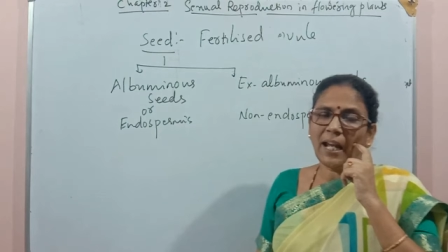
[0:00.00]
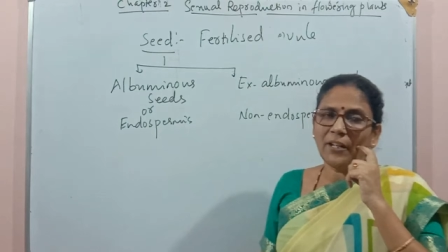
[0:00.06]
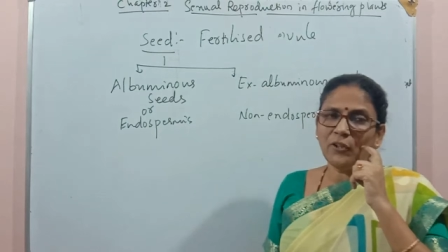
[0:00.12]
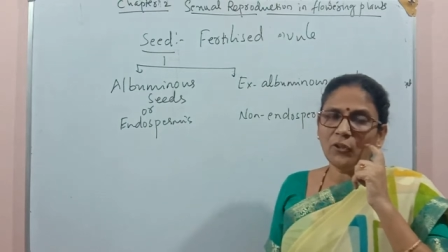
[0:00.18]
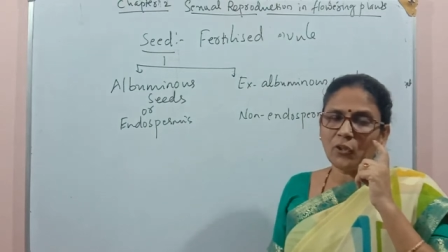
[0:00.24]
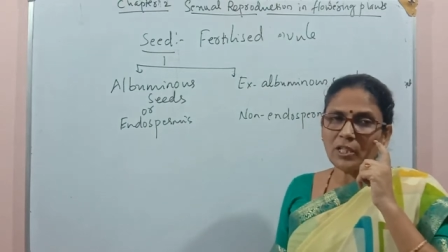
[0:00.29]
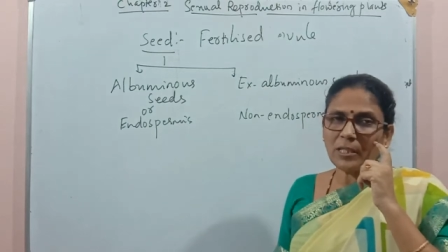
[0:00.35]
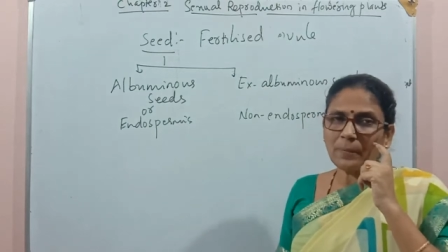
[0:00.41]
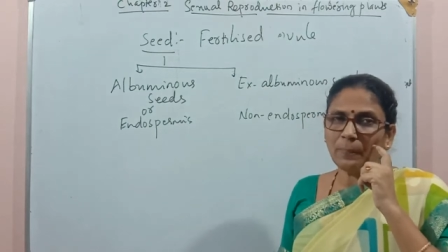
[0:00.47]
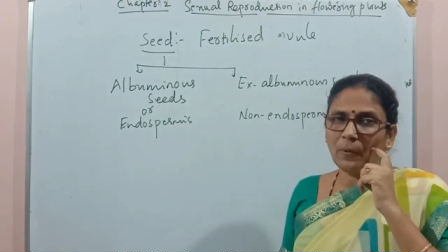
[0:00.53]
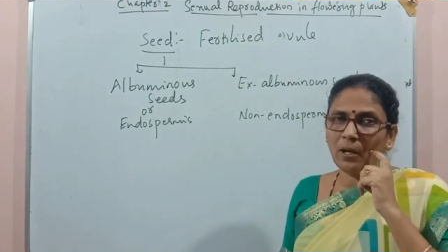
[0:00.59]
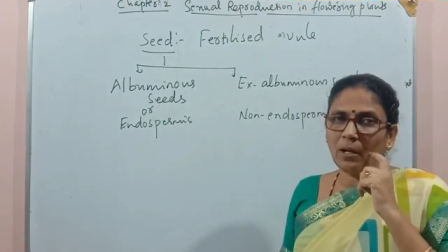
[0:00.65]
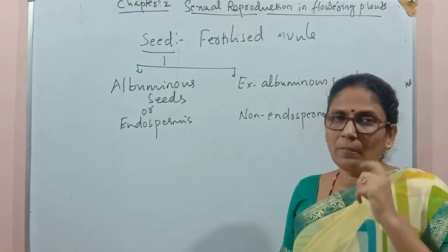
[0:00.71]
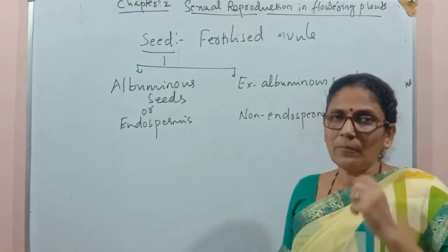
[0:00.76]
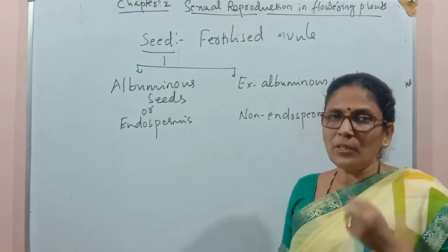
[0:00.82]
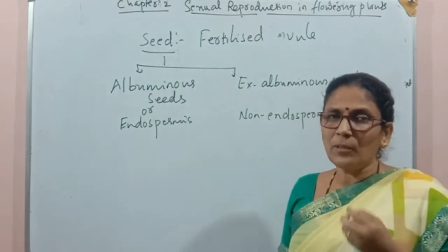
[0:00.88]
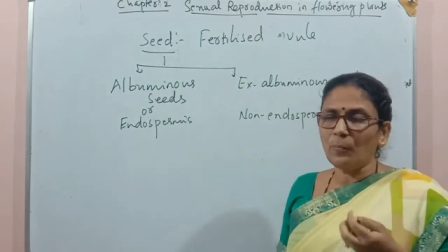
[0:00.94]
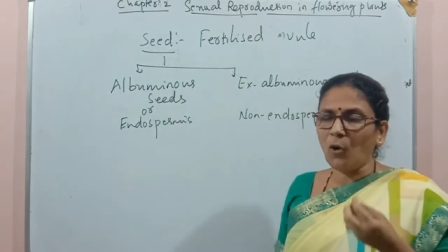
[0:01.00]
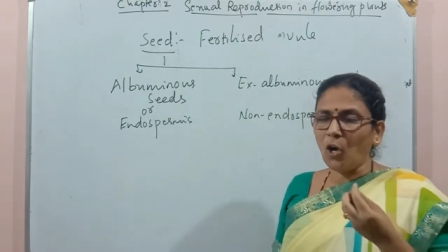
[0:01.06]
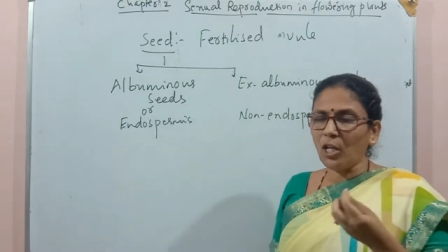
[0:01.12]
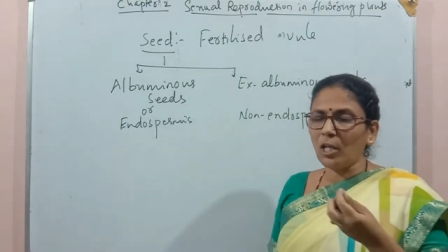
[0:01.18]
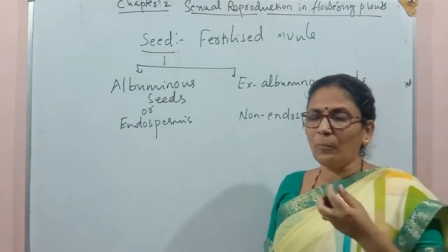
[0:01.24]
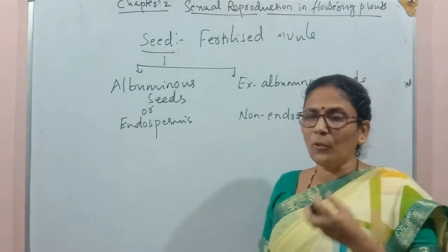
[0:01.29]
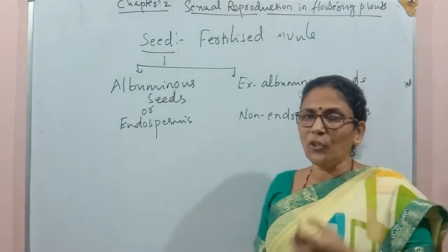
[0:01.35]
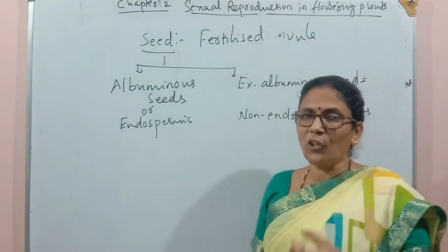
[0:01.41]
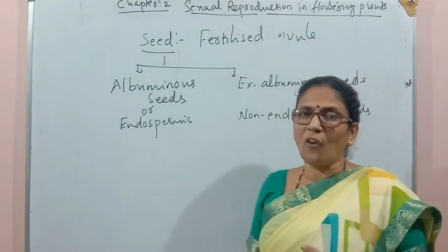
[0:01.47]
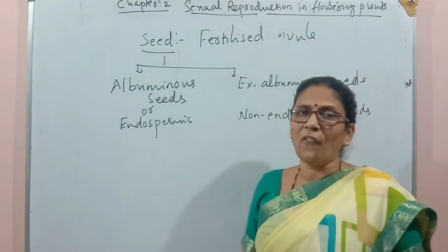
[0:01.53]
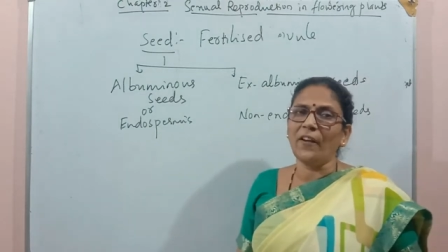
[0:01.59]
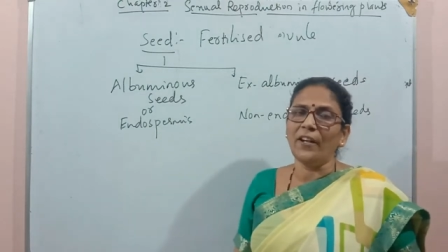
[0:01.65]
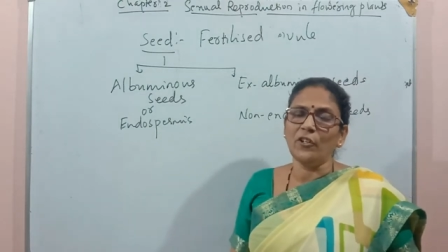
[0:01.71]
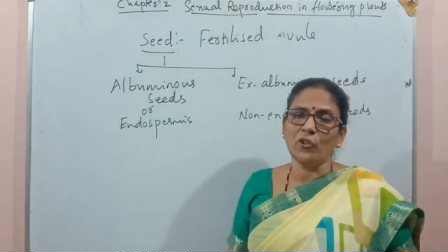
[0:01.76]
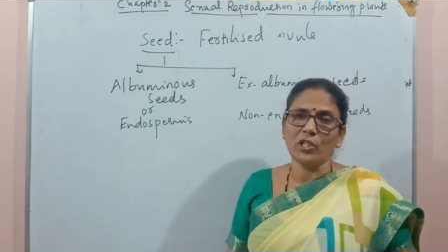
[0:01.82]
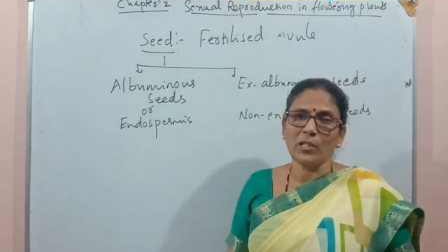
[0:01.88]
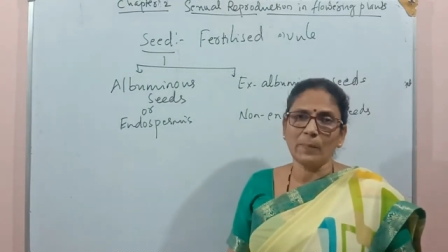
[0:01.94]
endosperm, small amount of
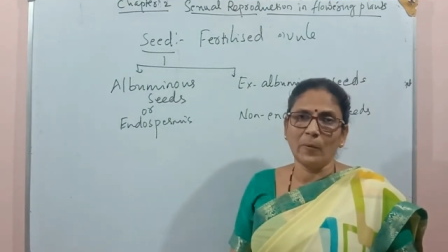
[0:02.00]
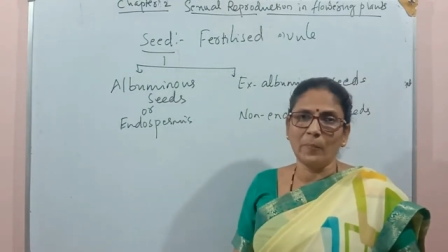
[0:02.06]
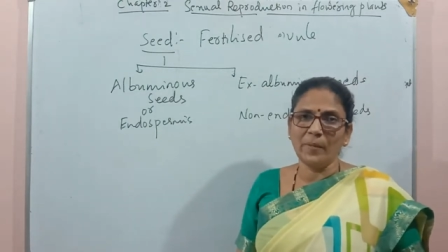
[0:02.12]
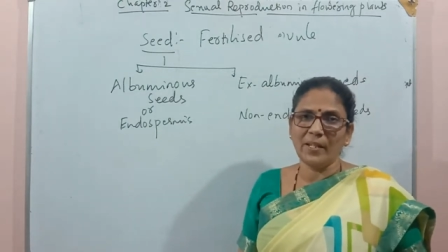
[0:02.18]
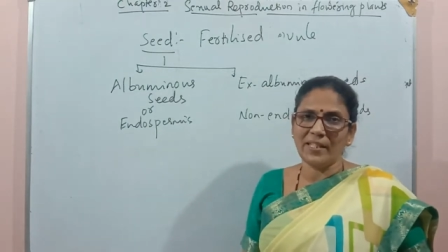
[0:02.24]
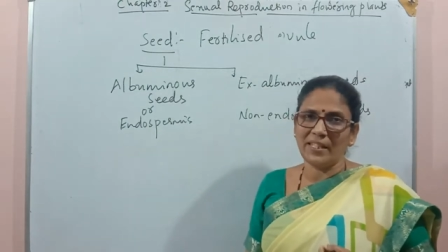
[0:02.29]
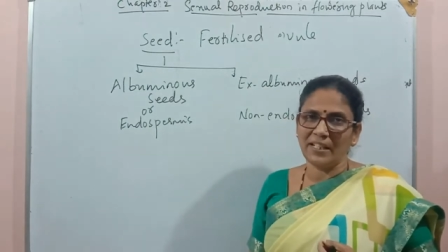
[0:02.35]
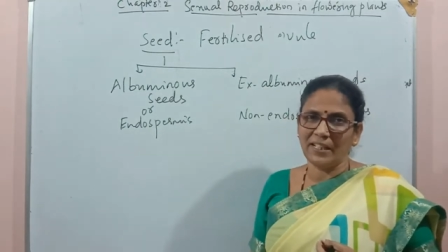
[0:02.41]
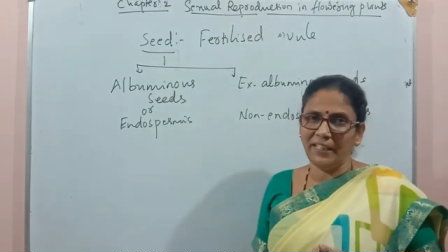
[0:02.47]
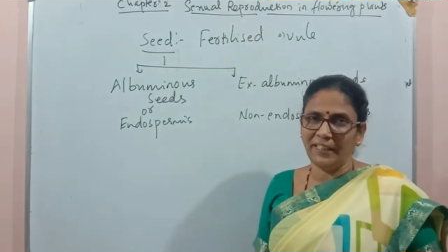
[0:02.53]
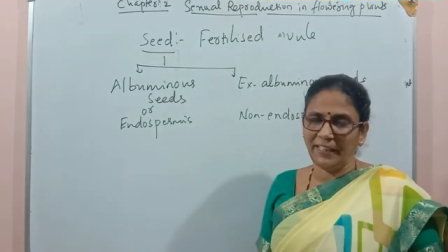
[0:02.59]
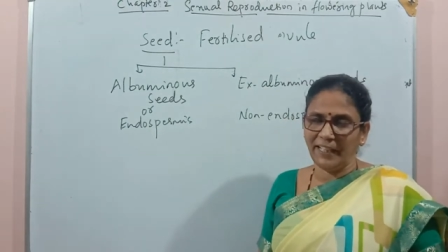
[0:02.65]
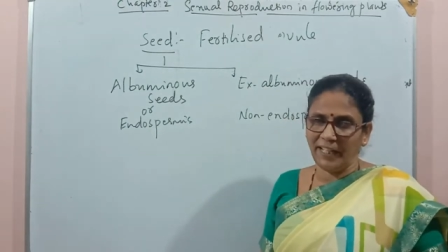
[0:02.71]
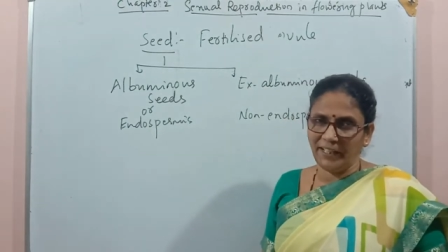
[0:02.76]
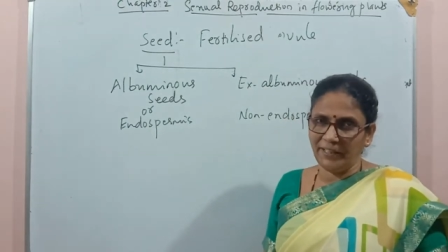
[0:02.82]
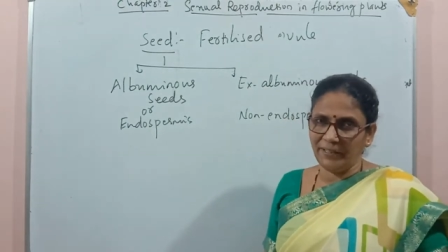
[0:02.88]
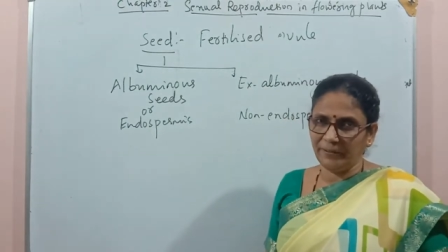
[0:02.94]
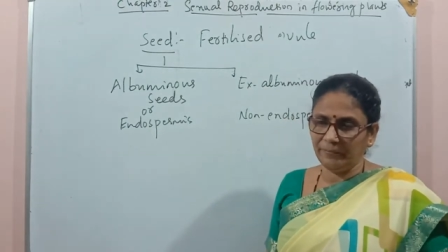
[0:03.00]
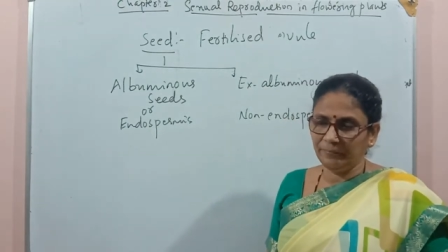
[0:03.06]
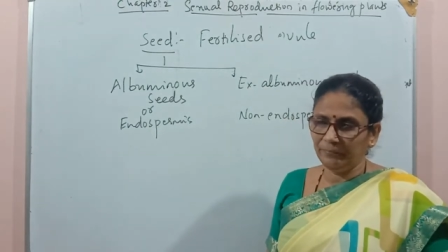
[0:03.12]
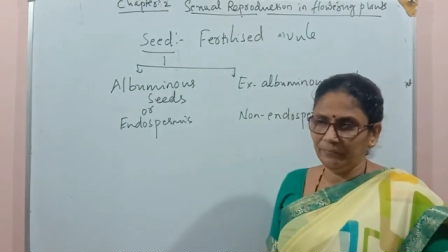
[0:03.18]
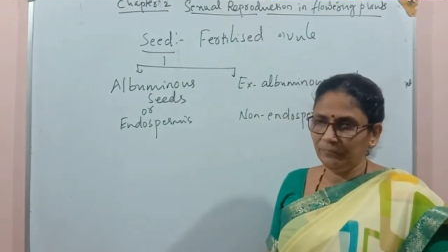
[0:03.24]
endosperm is retained.